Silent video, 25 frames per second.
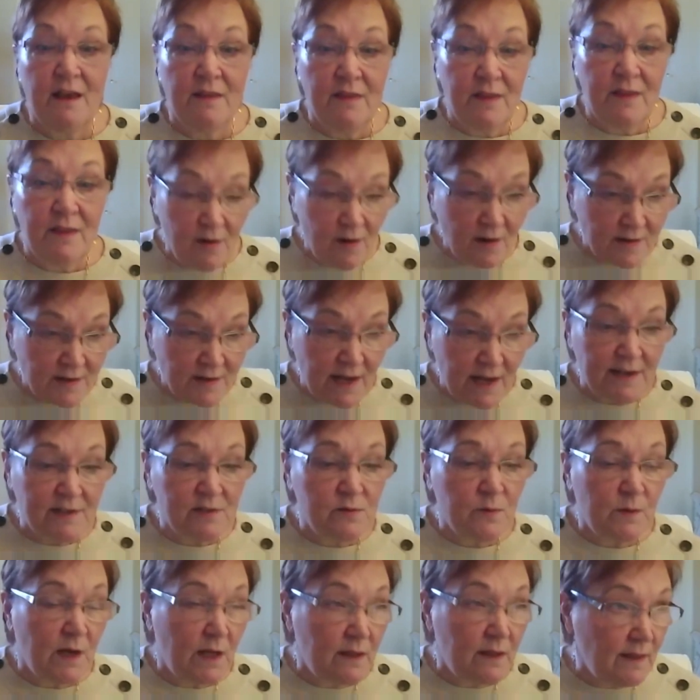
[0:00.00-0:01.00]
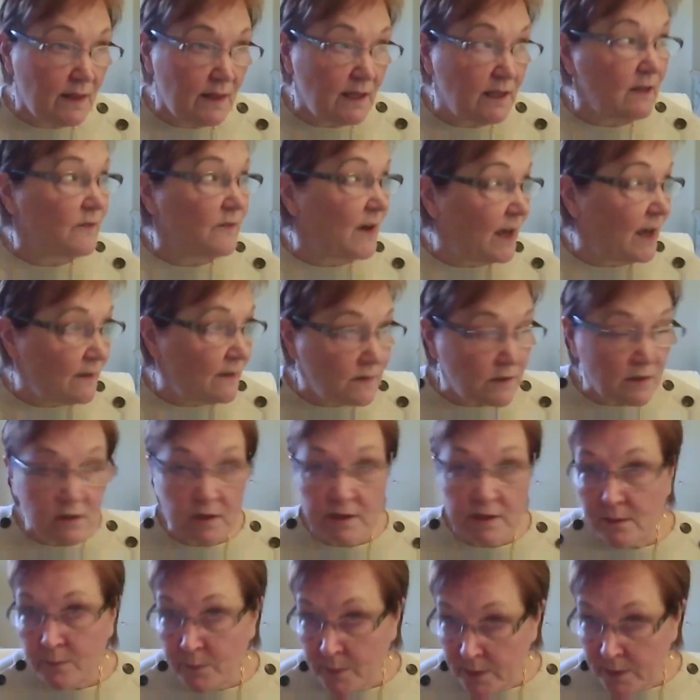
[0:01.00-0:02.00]
There are days when I think, if I have to
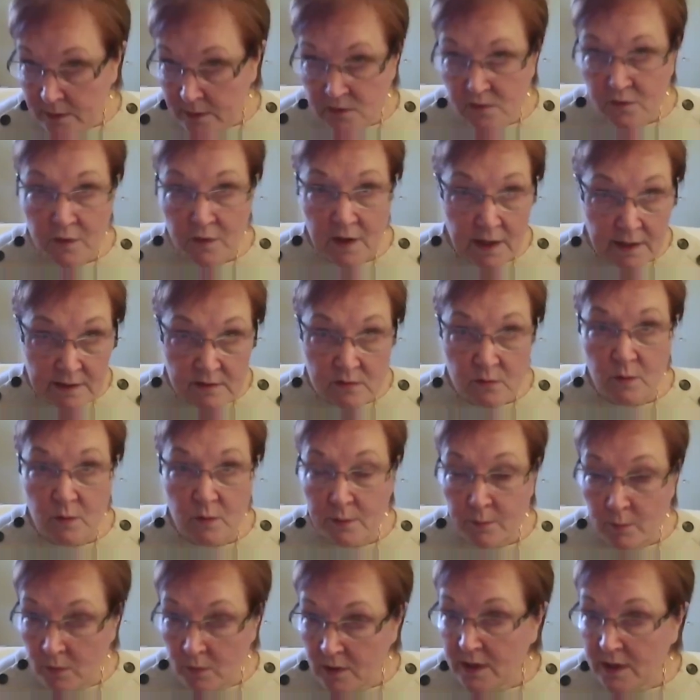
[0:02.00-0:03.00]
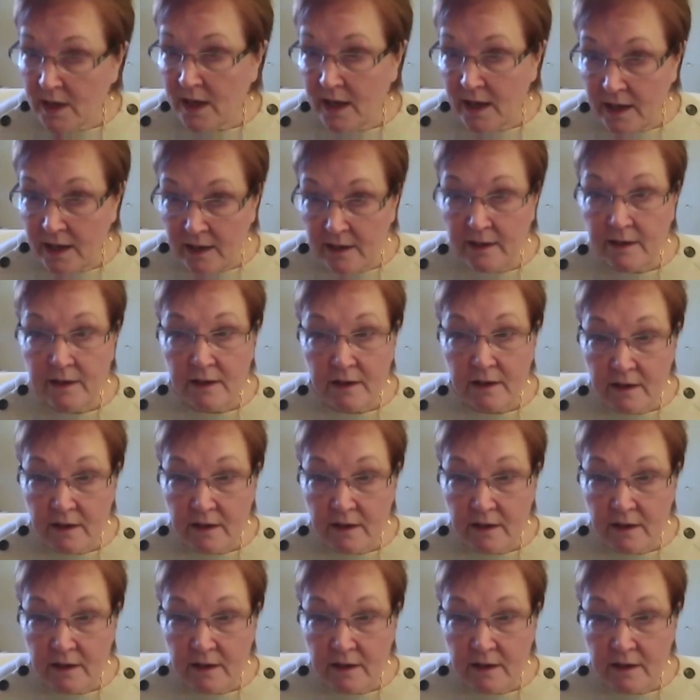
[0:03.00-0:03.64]
look at Bill's face one more day